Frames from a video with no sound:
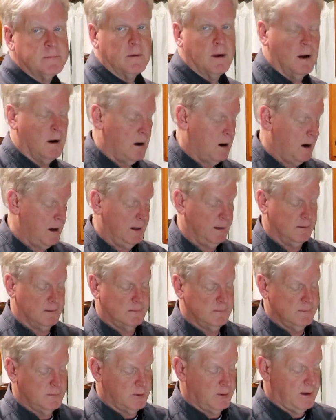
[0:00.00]
All right,
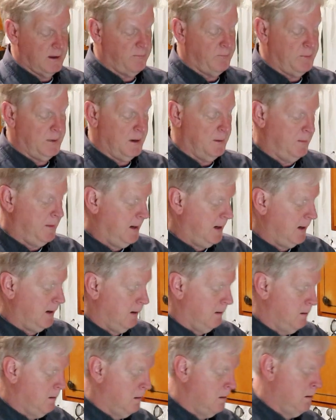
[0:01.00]
so they've been a minute.
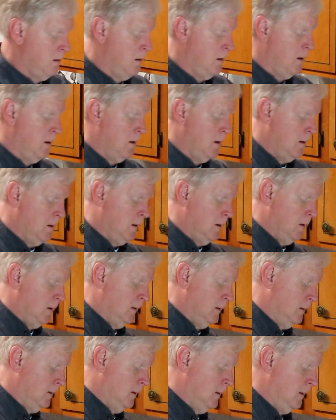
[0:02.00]

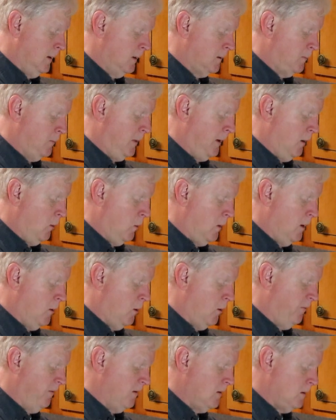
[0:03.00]
Let's peel one
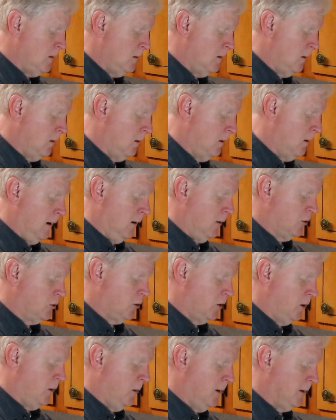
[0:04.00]
open. I'll
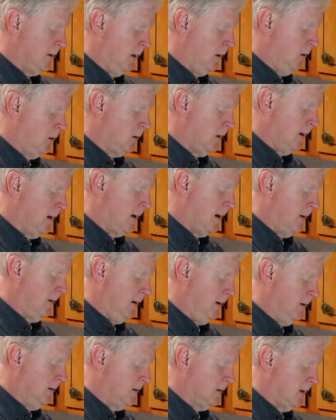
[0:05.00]
show you what they look like on
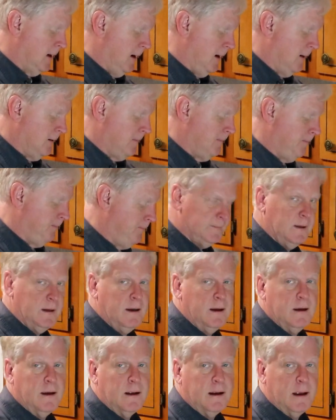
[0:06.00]
the inside.
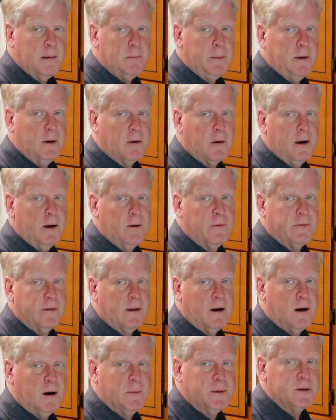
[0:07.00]
I peel right over the
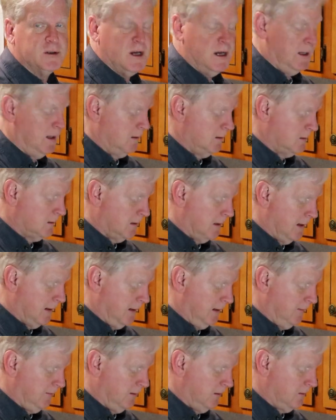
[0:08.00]
garbage can. It's a lot
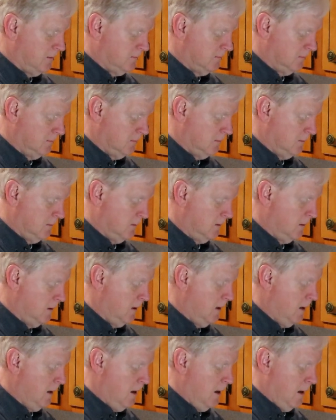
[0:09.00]
easier.
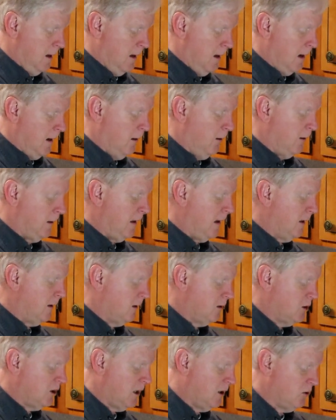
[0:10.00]
And look at
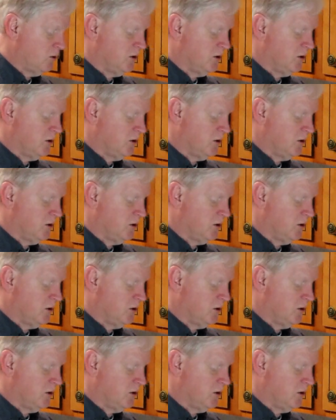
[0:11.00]
that shell,